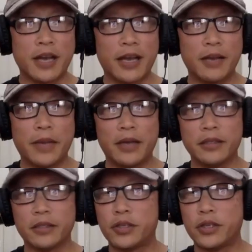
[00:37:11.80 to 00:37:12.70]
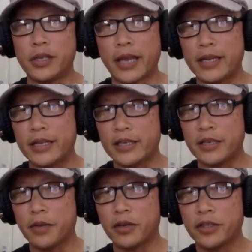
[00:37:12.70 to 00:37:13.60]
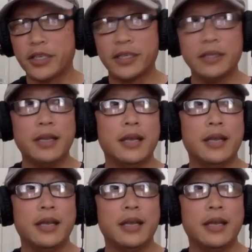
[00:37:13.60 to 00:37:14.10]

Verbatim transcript: thought about getting into motion.